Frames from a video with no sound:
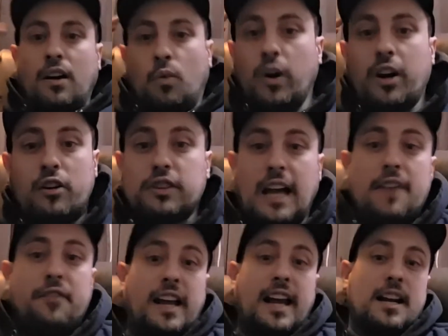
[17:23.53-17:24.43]
We're
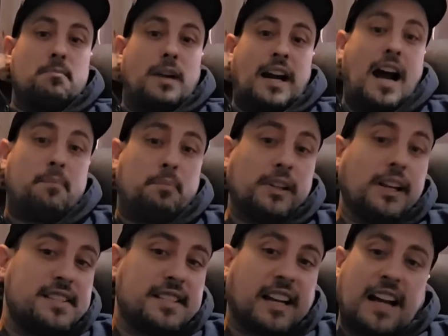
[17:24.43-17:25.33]
living in a
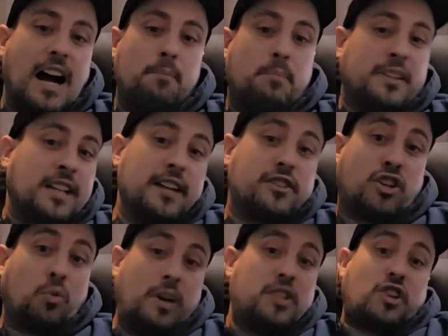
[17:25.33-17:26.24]
monopolistic
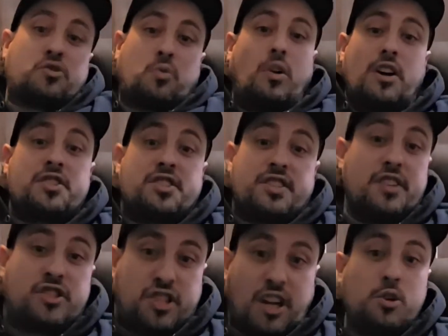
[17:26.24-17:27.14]
competition, which is worse than
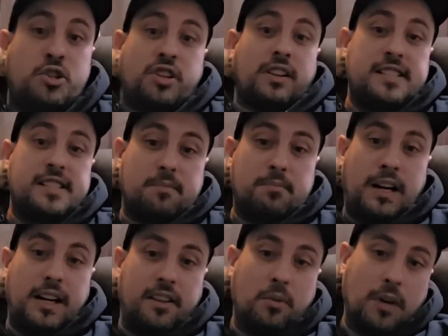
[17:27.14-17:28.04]
socialism,
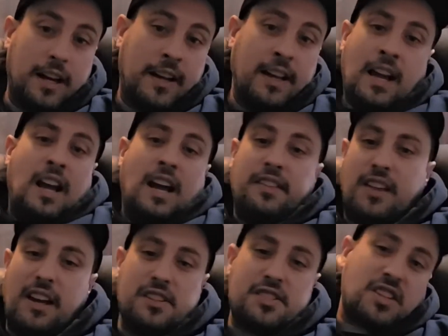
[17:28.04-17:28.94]
by the way.
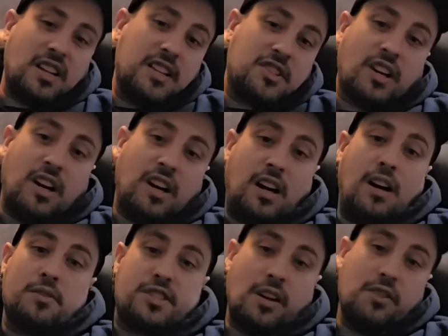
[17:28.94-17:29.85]
There's such a,
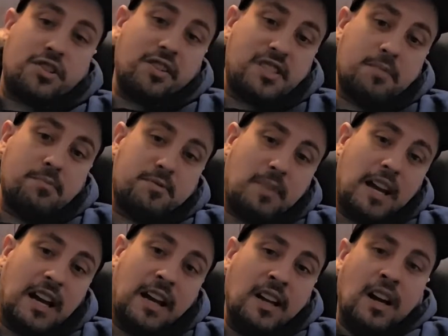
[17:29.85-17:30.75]
oh, socialism's
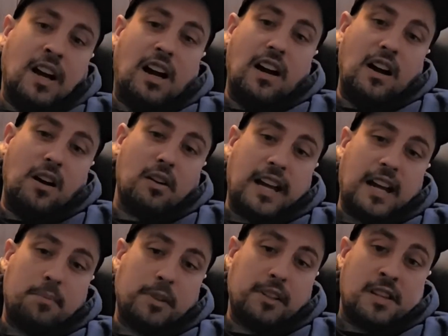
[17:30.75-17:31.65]
bad, oh,
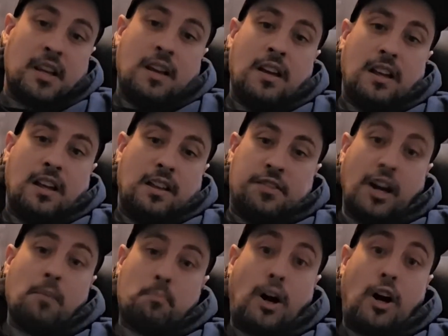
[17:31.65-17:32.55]
capitalism.
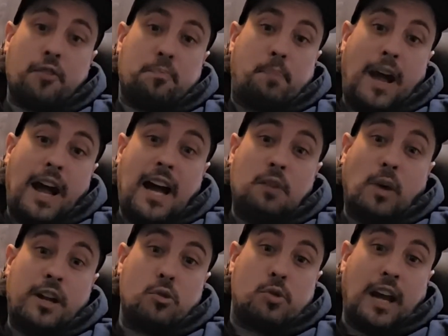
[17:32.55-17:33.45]
They're both bad
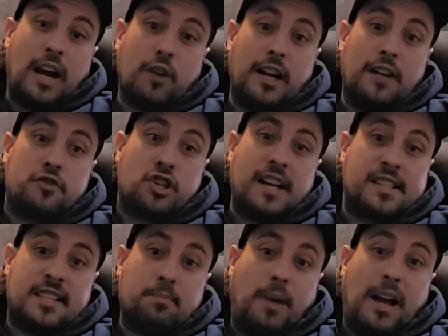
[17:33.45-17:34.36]
when you get rid of
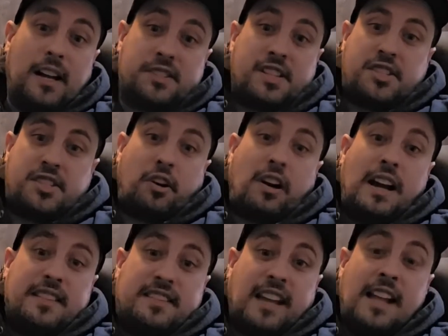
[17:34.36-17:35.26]
checks and balances. They're
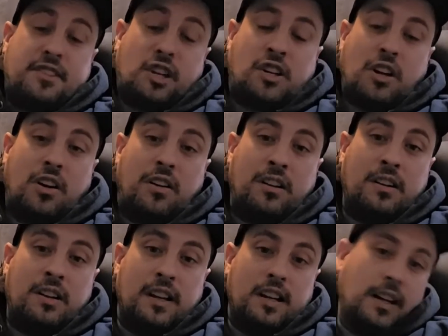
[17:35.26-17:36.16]
identical.
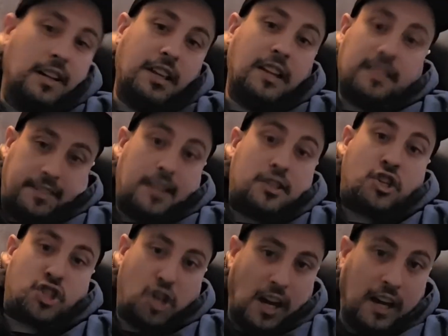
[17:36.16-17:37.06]
The
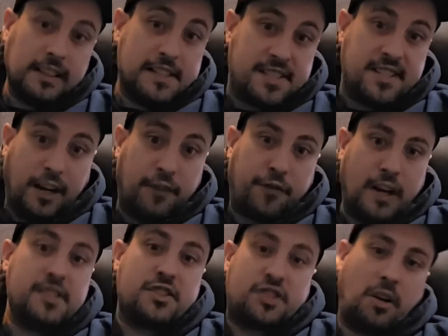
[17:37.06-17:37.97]
shell is
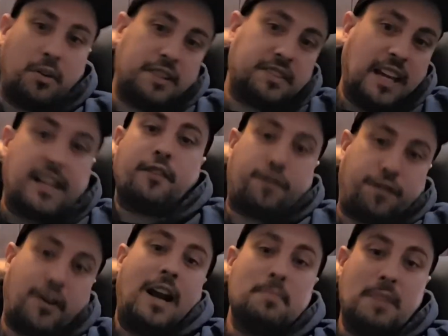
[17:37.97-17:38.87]
different so that they can
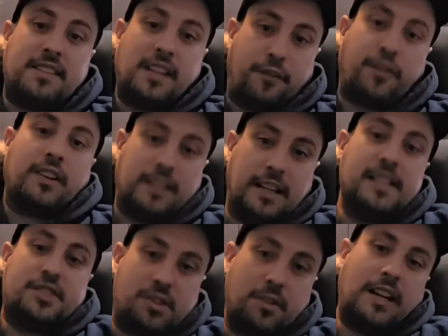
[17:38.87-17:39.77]
frame it differently
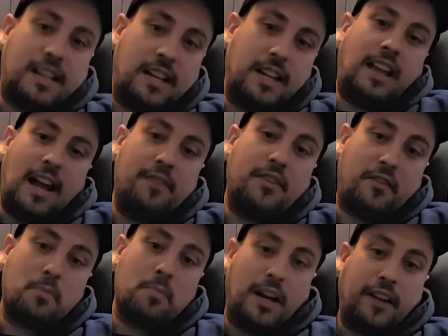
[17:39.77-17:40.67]
so they can have
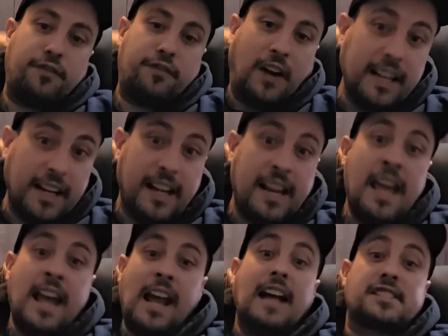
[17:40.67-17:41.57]
everybody fighting.
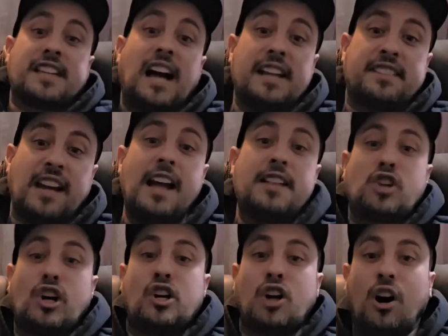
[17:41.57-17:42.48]
It's
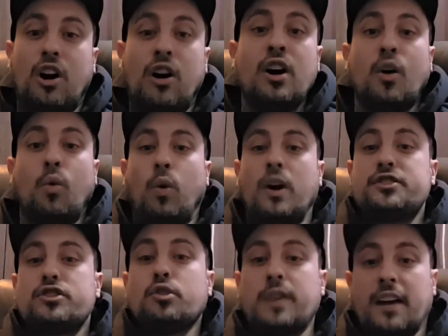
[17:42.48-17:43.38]
identical
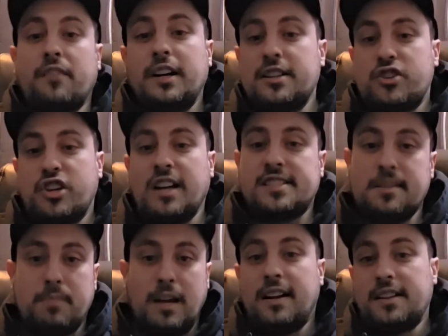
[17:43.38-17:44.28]
once you get rid of checks
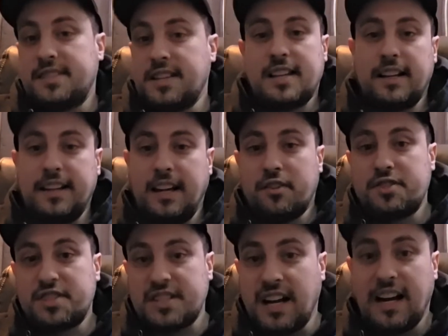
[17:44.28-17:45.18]
and balances on either
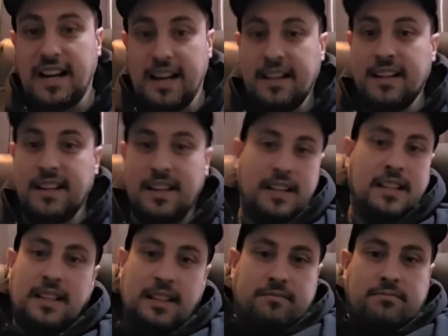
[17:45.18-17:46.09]
side.
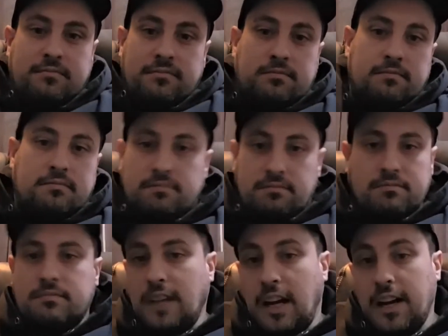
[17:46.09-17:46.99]

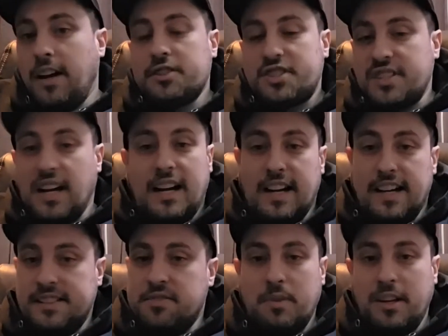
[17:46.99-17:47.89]
On all
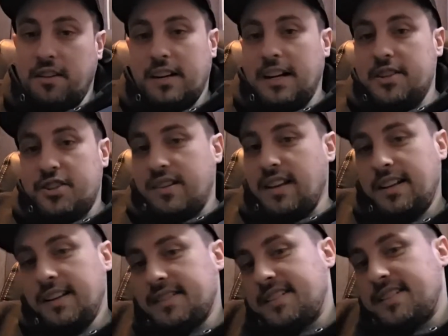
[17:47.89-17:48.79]
sides. When you reach,
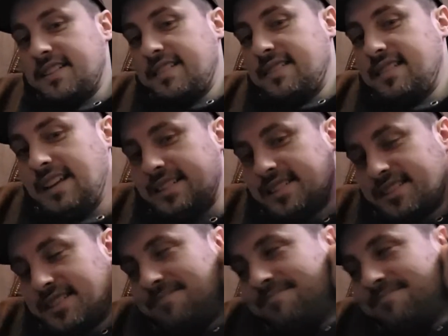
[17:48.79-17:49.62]
and it's